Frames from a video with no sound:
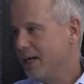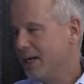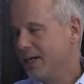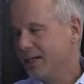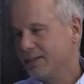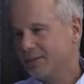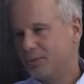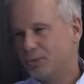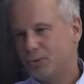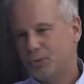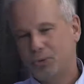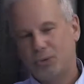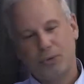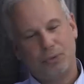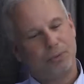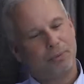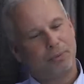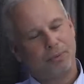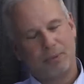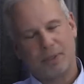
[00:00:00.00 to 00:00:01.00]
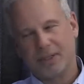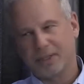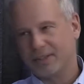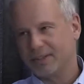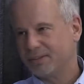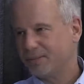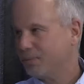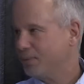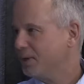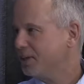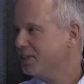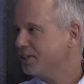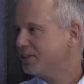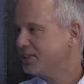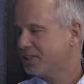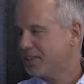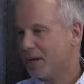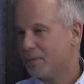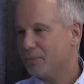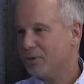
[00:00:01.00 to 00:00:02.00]
back. Whew, yes, what a indeed. what a
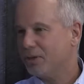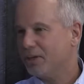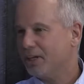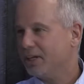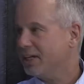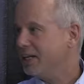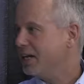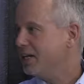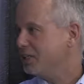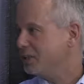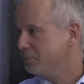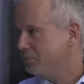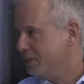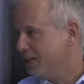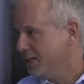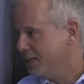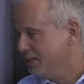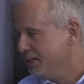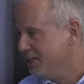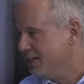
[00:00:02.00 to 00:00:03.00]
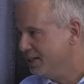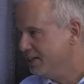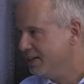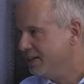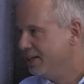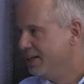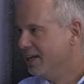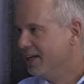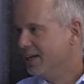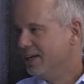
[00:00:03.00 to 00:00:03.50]
summer it has been and